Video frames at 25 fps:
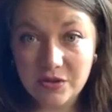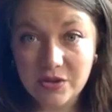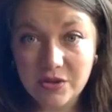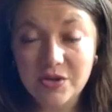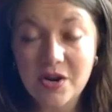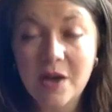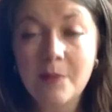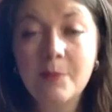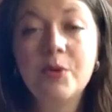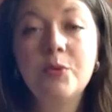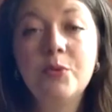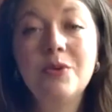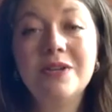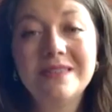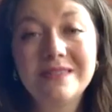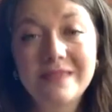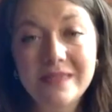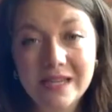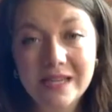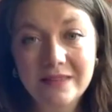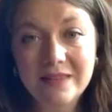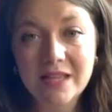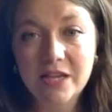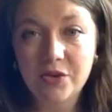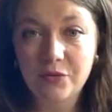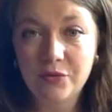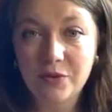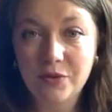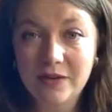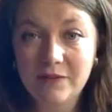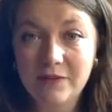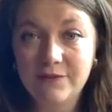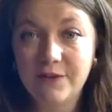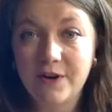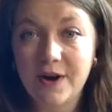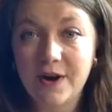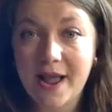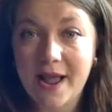The number one thing that you need
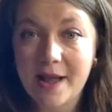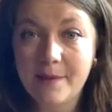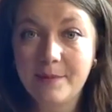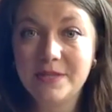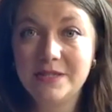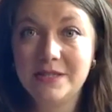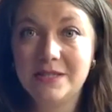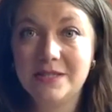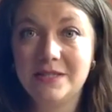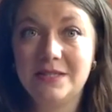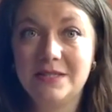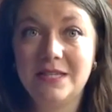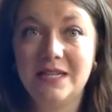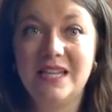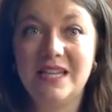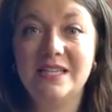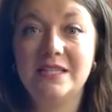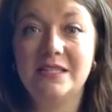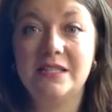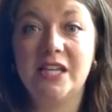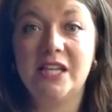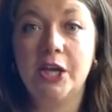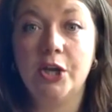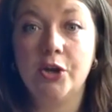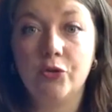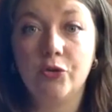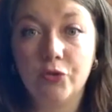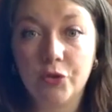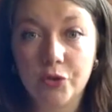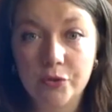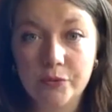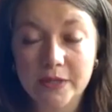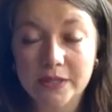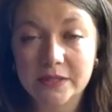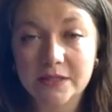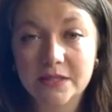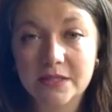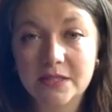for a habit to stick is
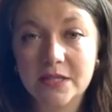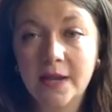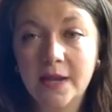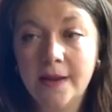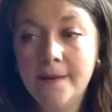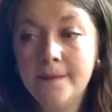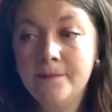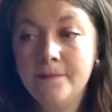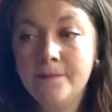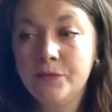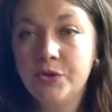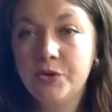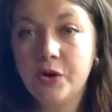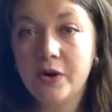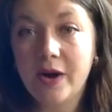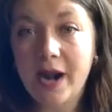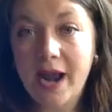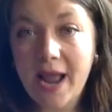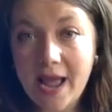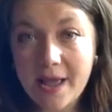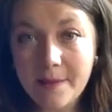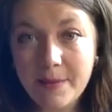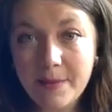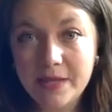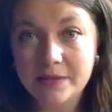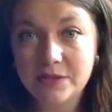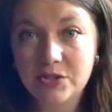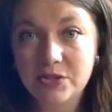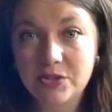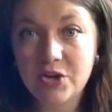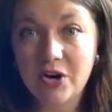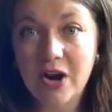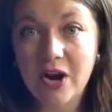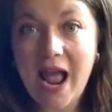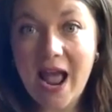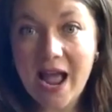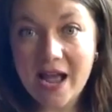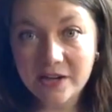congruence. Your habits,
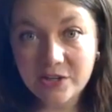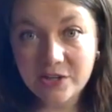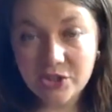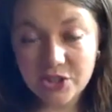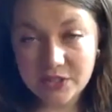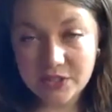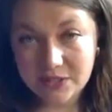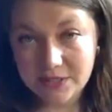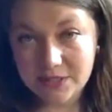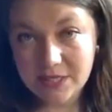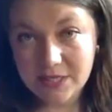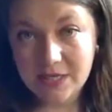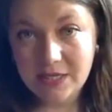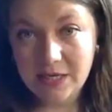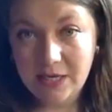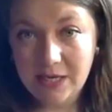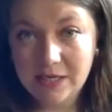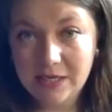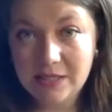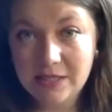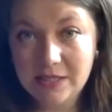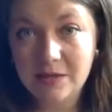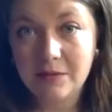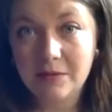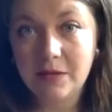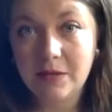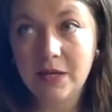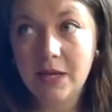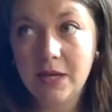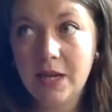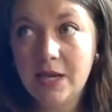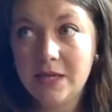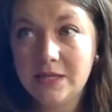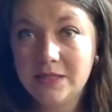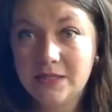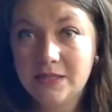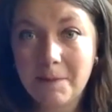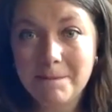your actions need to
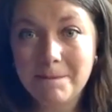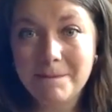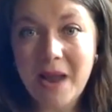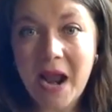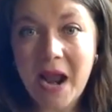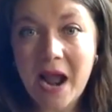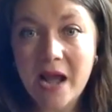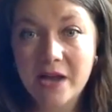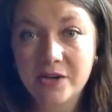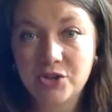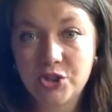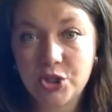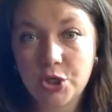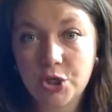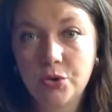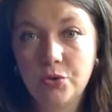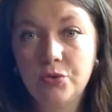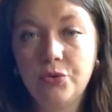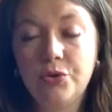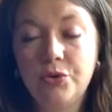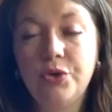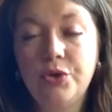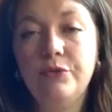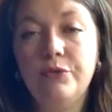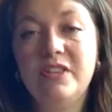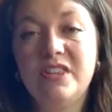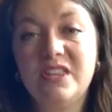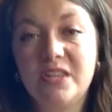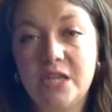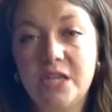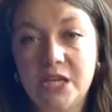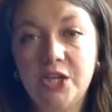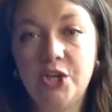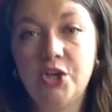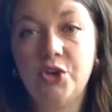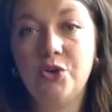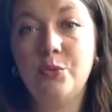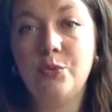match who you
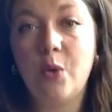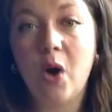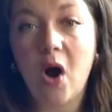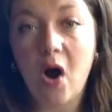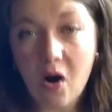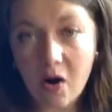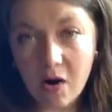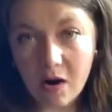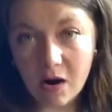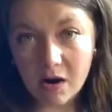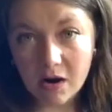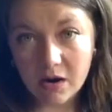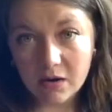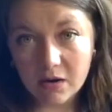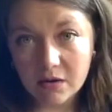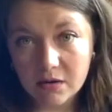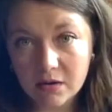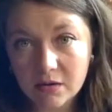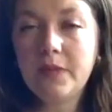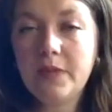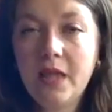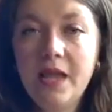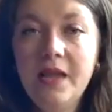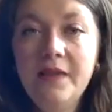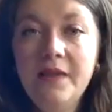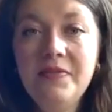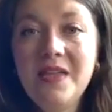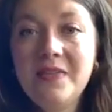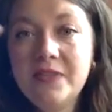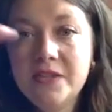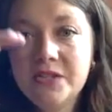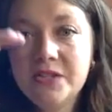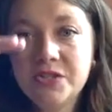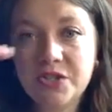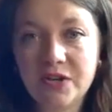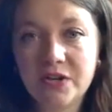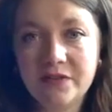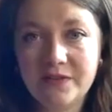think you are. And then the
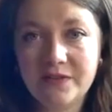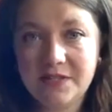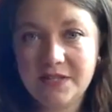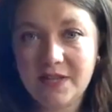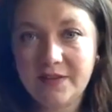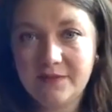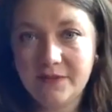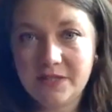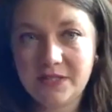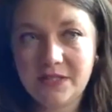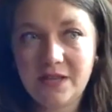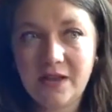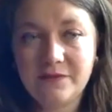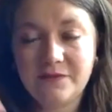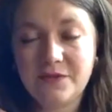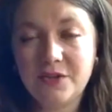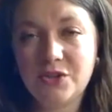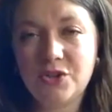surface level stuff.